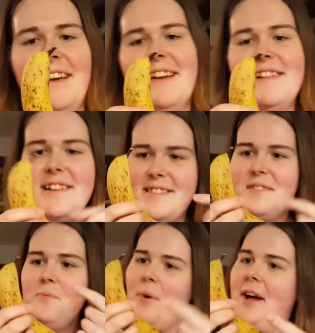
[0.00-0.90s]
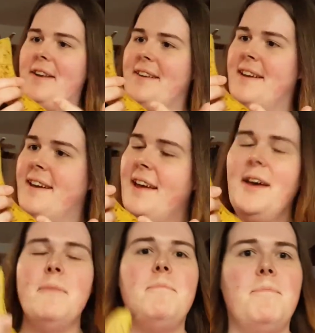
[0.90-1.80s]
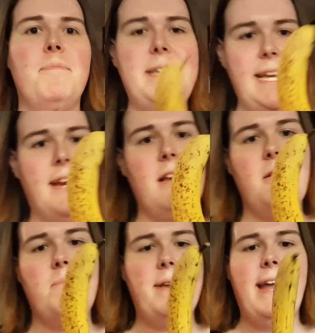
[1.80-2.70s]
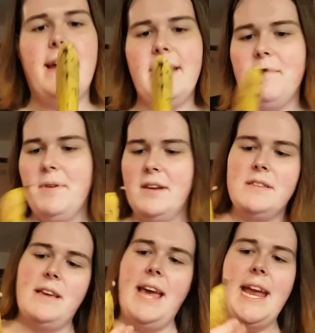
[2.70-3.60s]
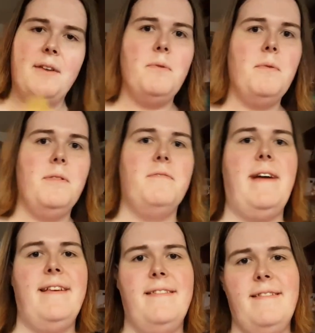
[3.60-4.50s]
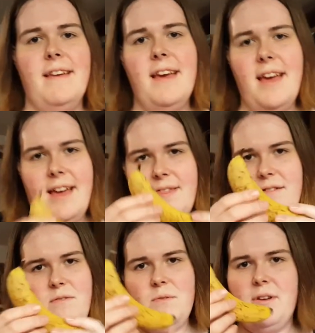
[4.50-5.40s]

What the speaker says: Just the one particular banana, because I ate all of the rest. They're all